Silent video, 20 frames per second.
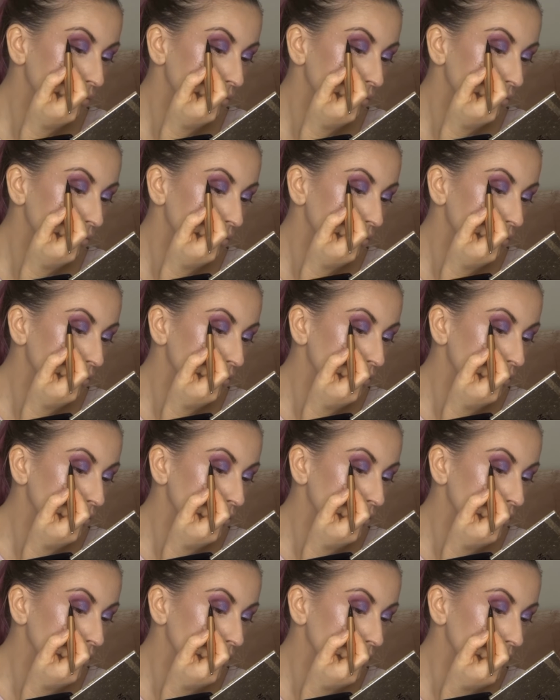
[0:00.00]

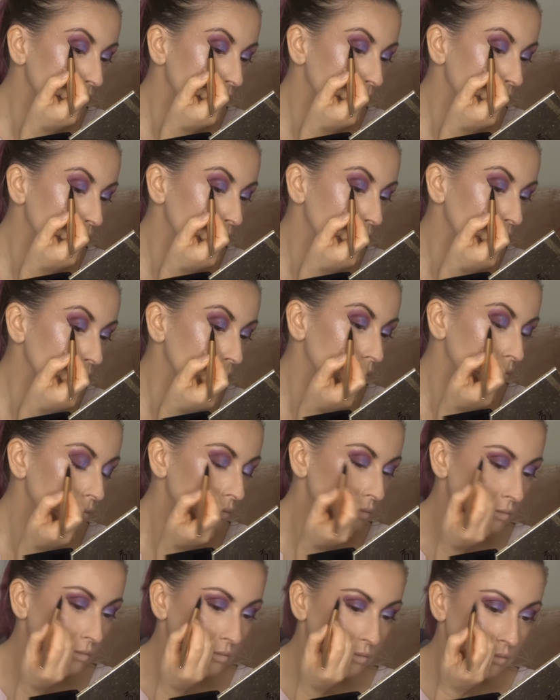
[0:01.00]

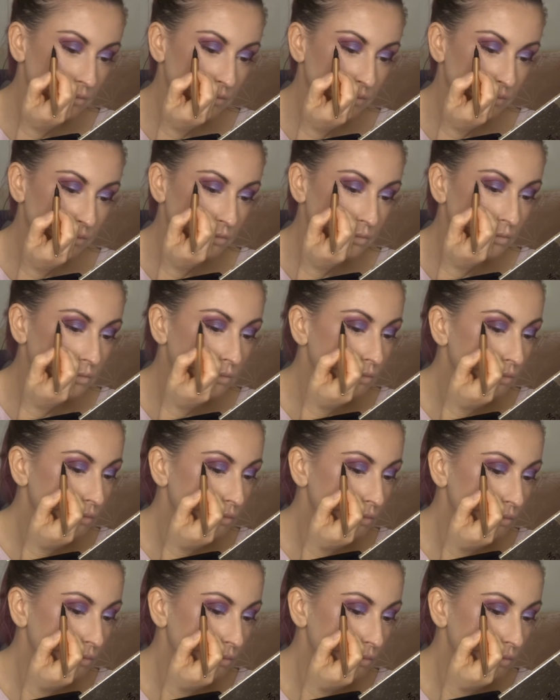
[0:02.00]

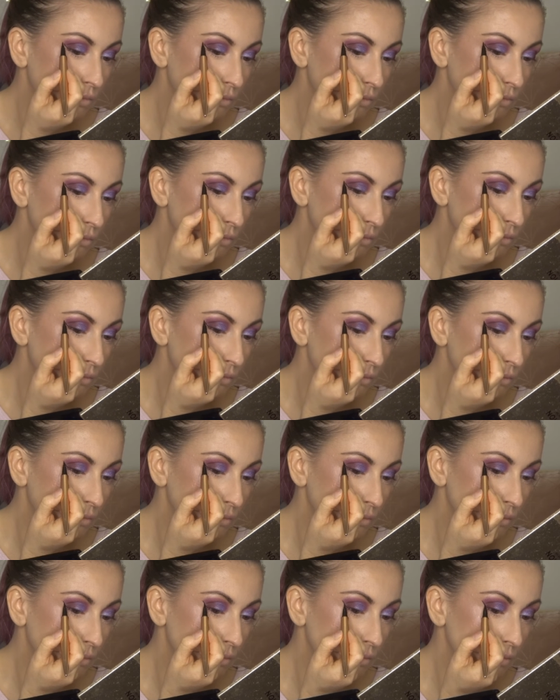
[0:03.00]

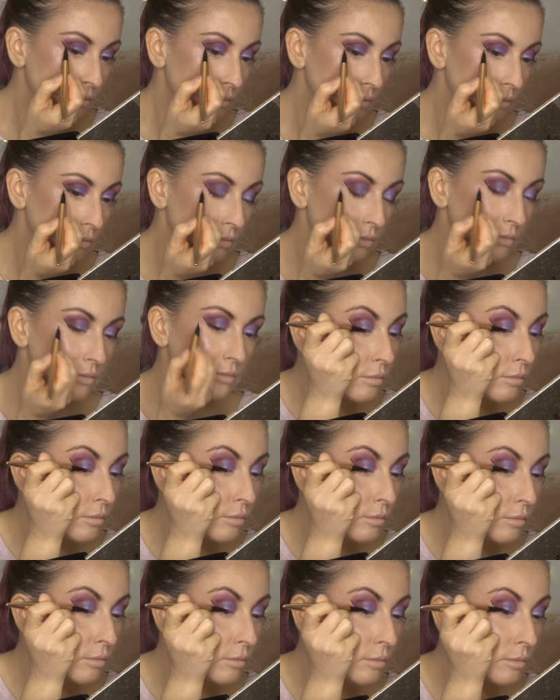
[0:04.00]

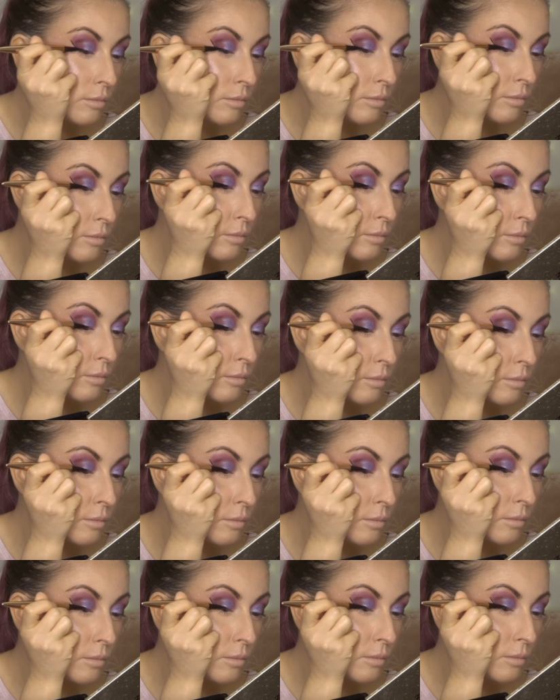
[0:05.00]

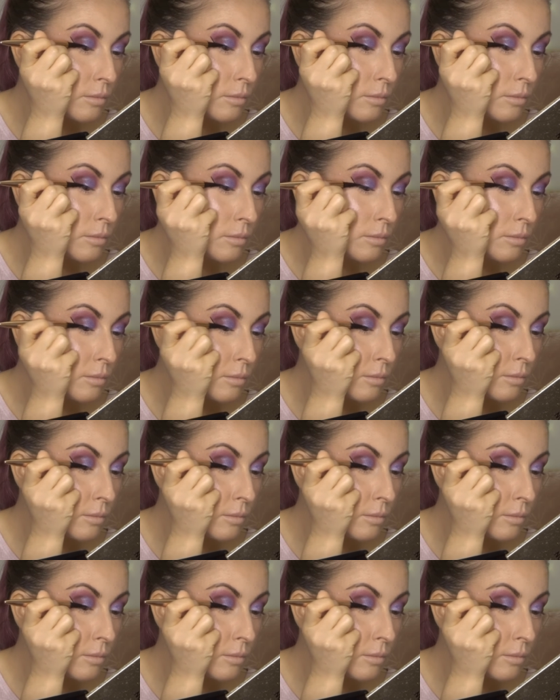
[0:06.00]
[no speech]